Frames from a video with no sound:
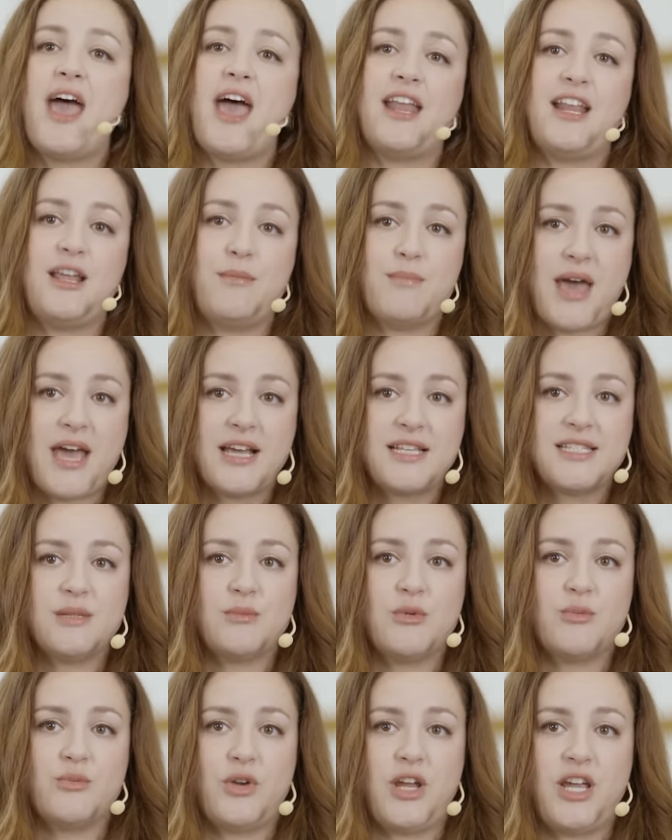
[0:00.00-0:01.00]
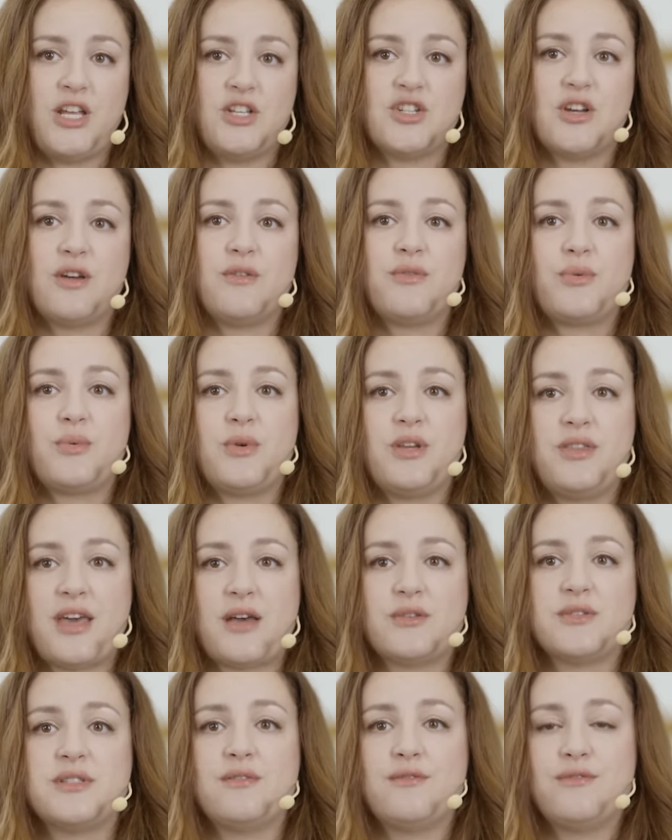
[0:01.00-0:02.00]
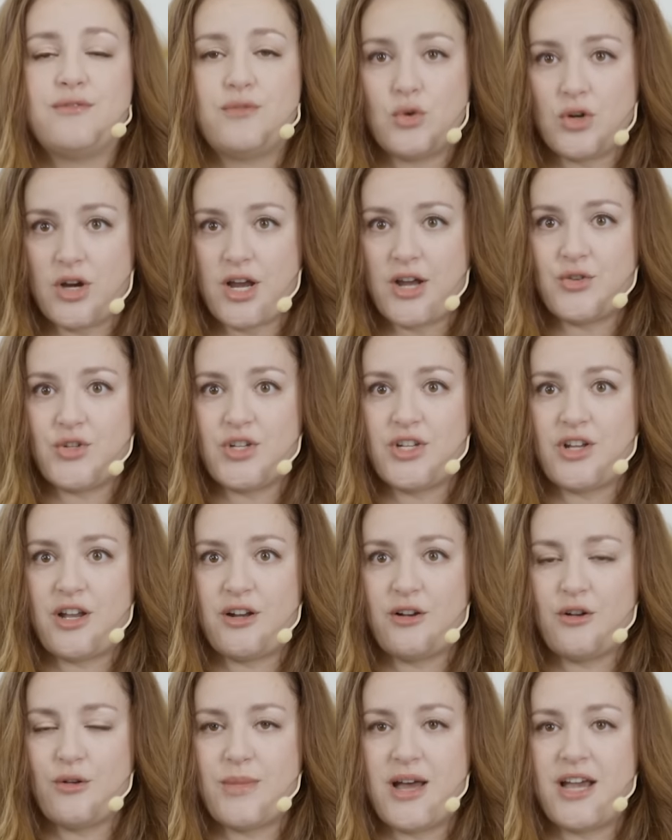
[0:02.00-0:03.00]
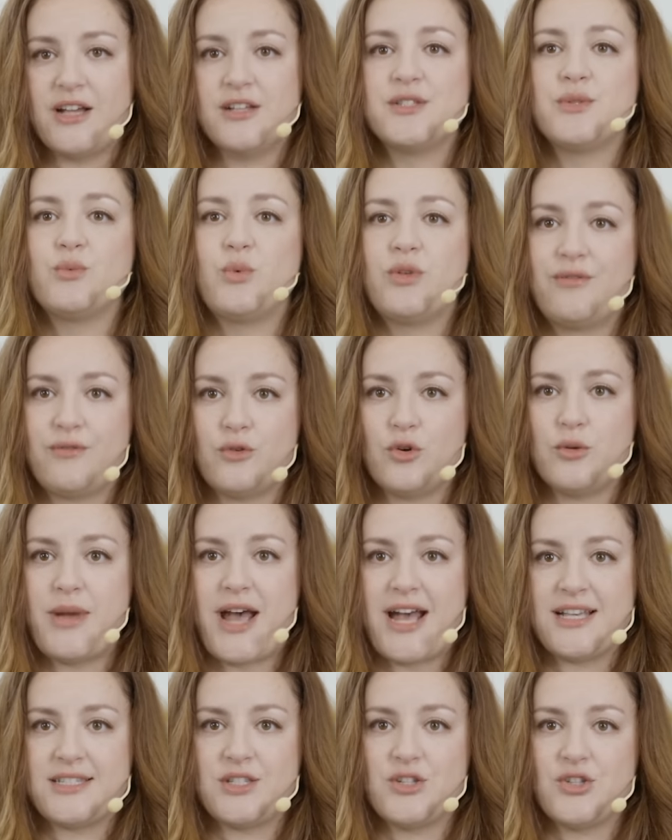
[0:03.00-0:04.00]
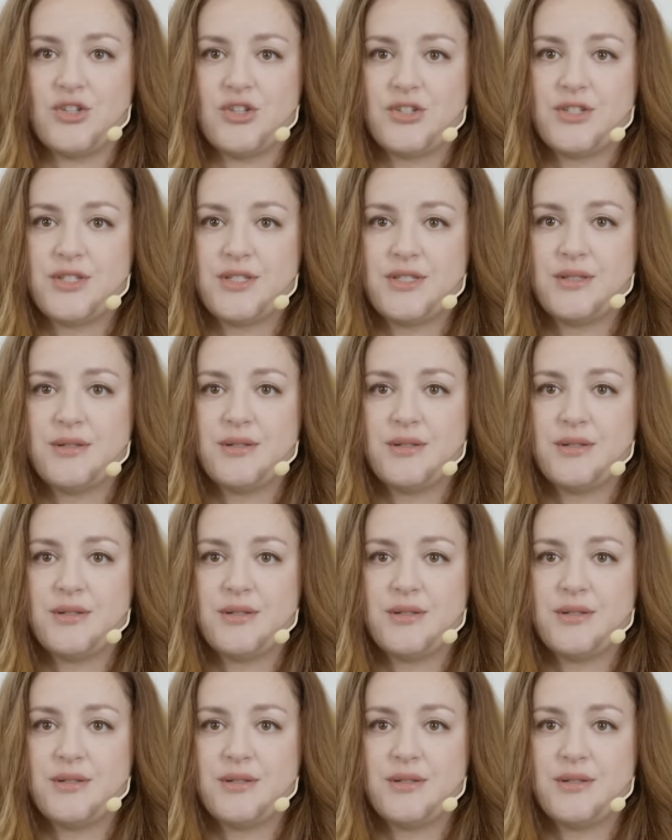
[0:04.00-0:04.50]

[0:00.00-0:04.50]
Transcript: and a maximum range of 3,400 nautical miles with four passengers.